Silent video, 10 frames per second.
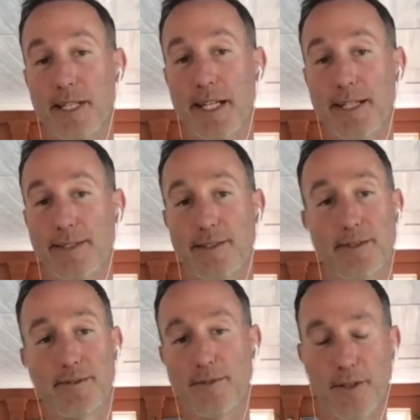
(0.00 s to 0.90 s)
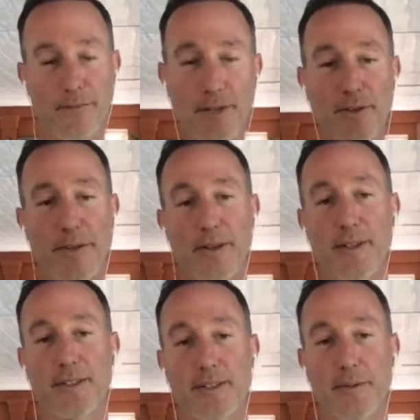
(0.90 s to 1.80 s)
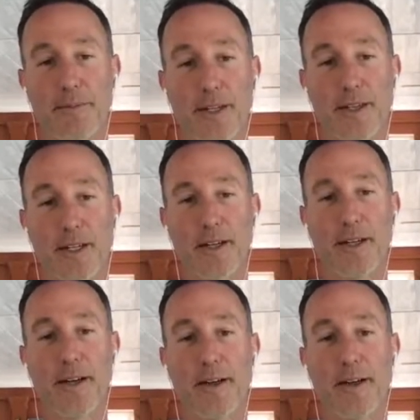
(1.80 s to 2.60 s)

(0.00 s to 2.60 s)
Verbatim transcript: It's, well, featured there. It's not a big thing.